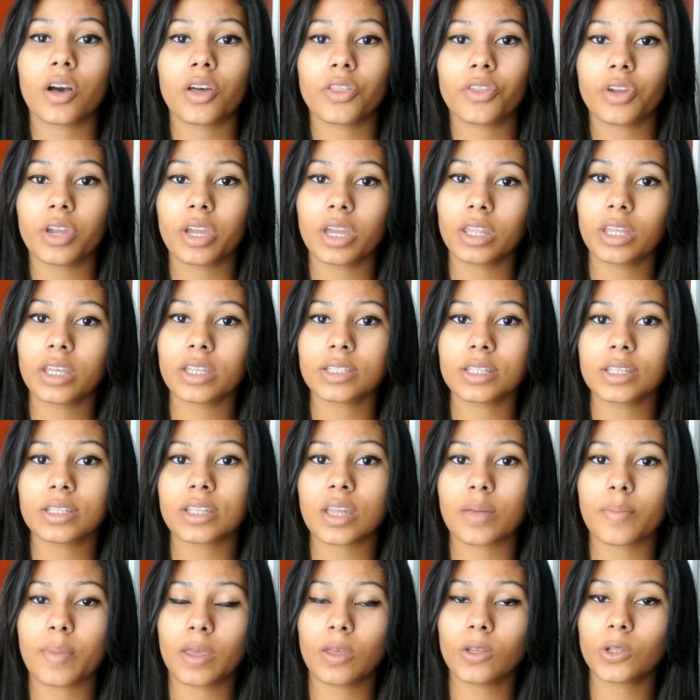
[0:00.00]
other aliases
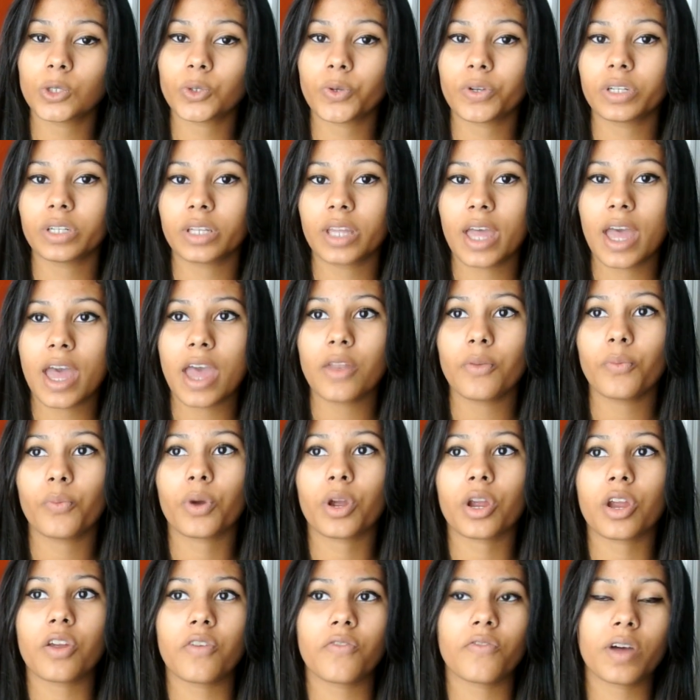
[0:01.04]
that Michael Jordan had
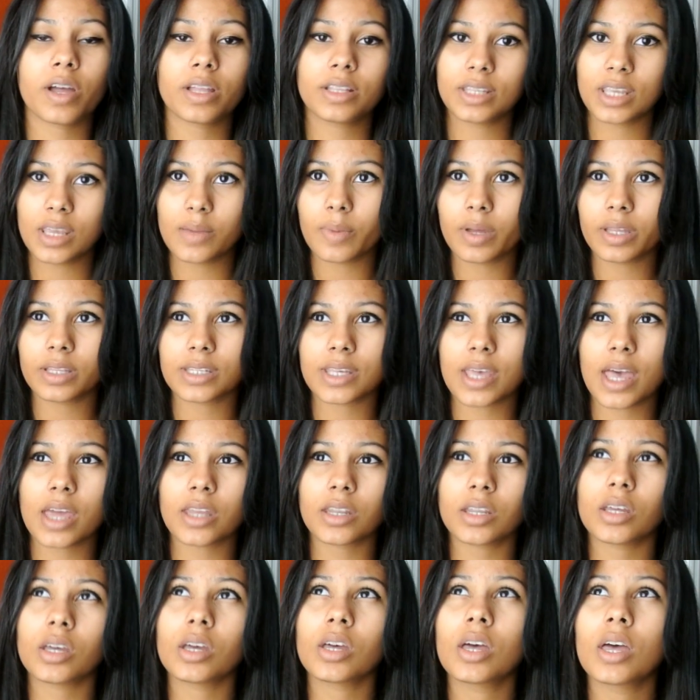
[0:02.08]
were Fonte
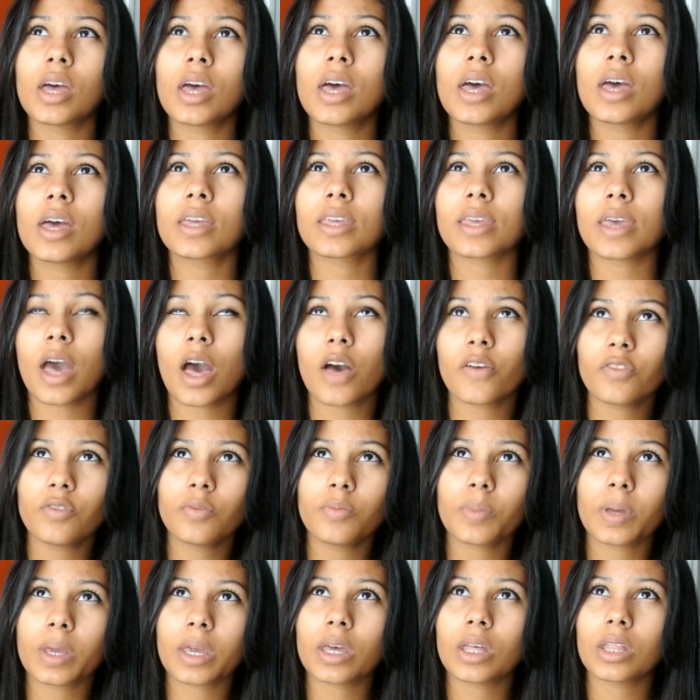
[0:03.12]
Montana,
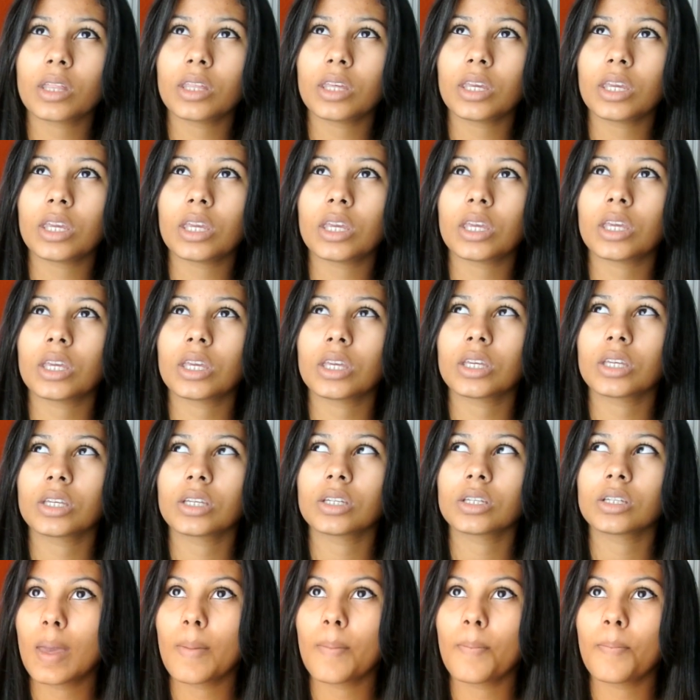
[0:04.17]
Calvin Bailey,
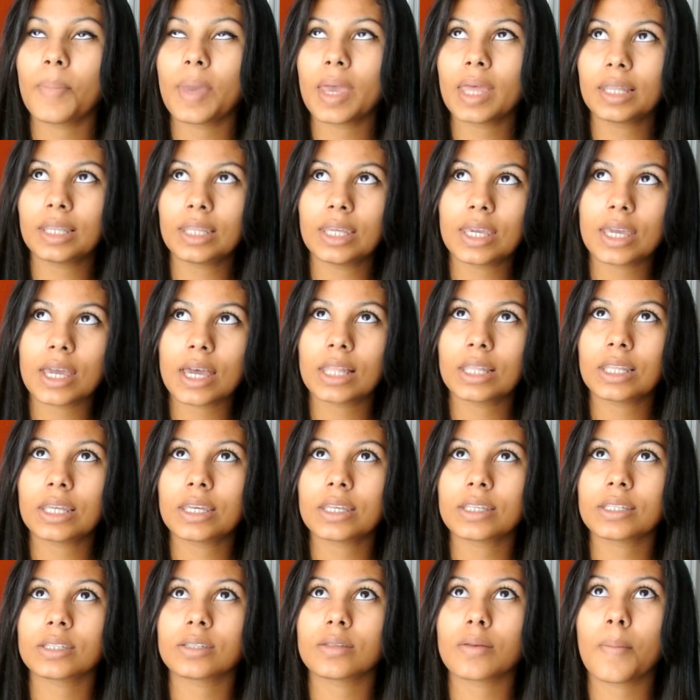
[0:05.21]
Bentley
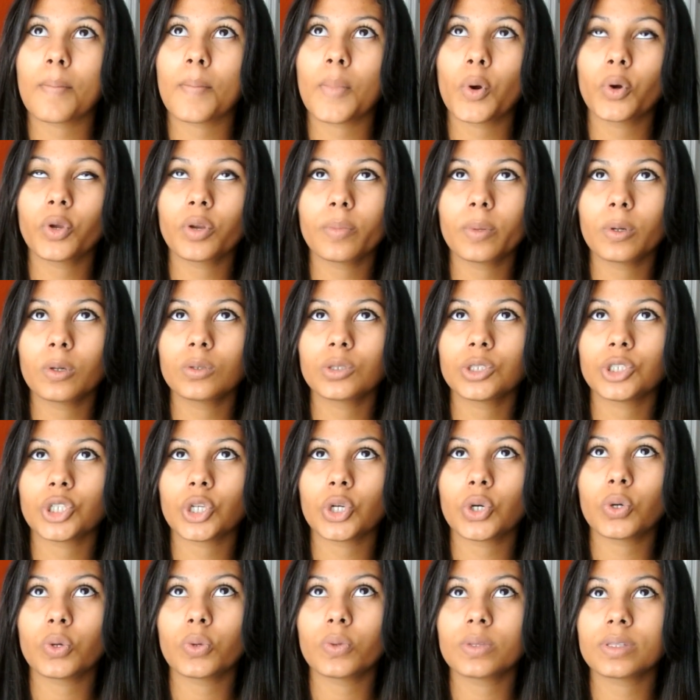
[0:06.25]
Ellis, Motorboat
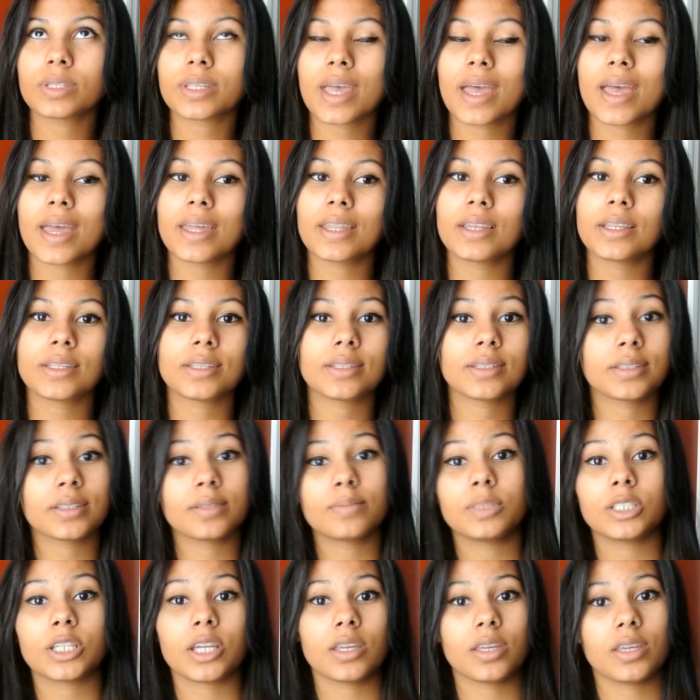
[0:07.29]
Jones, and
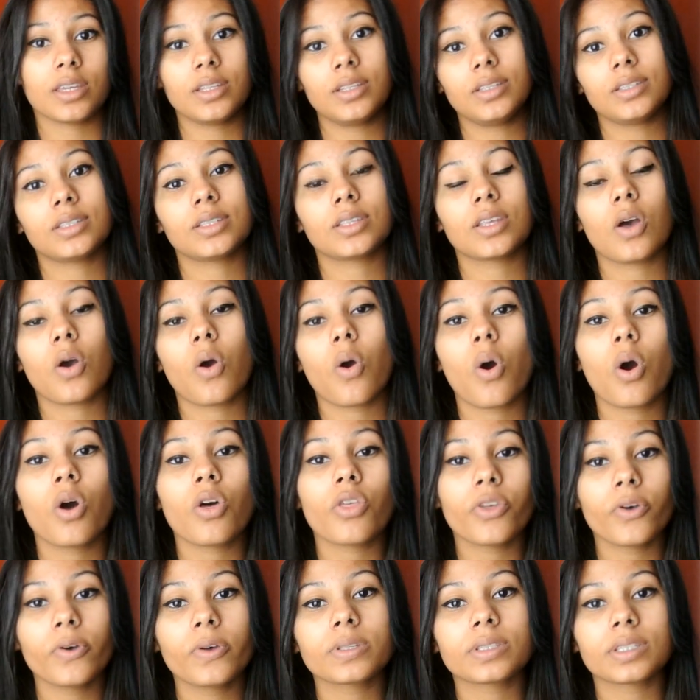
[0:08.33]
Slim Jenkins. All
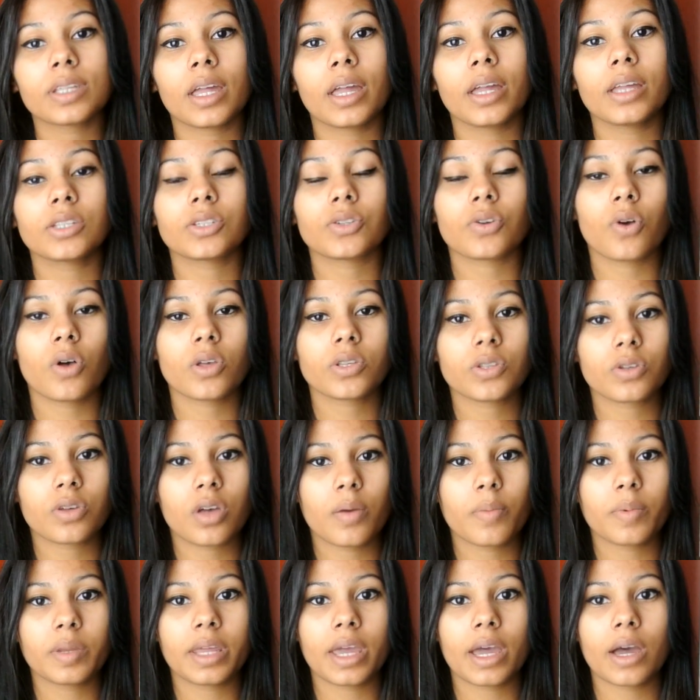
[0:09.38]
those 9s are also
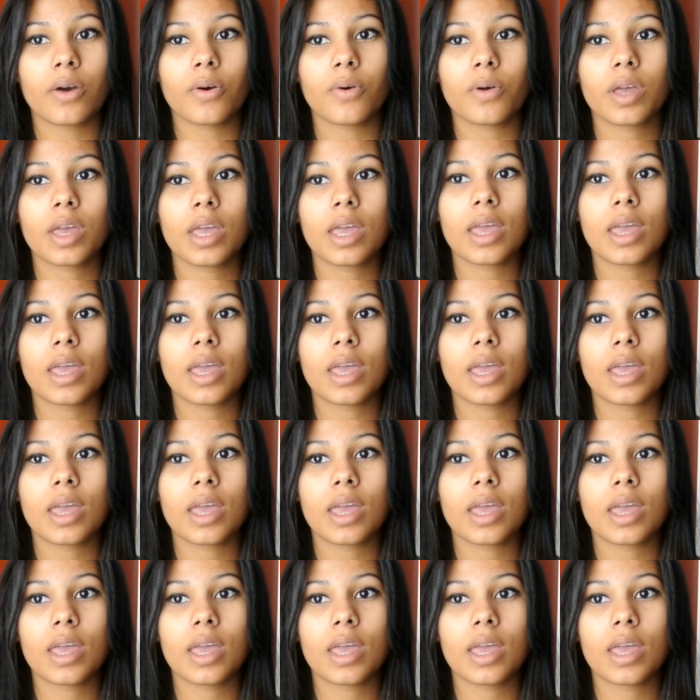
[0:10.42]
coming out,